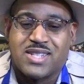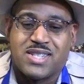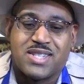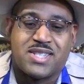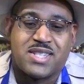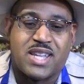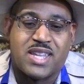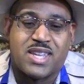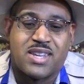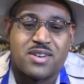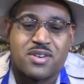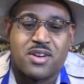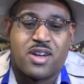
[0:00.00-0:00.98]
just singing
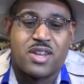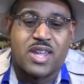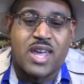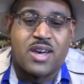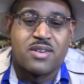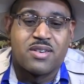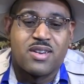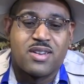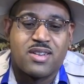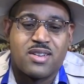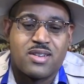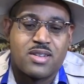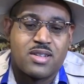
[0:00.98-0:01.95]
or calling out.
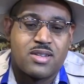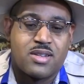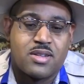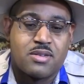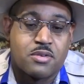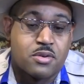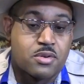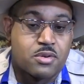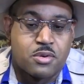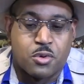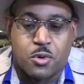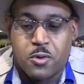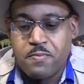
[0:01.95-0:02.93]

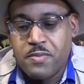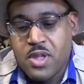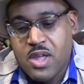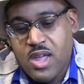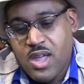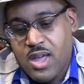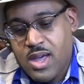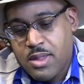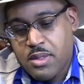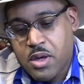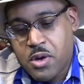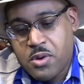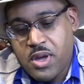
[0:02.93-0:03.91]
Cool.
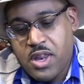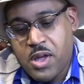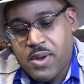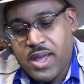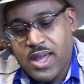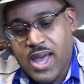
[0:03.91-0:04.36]
So anyway,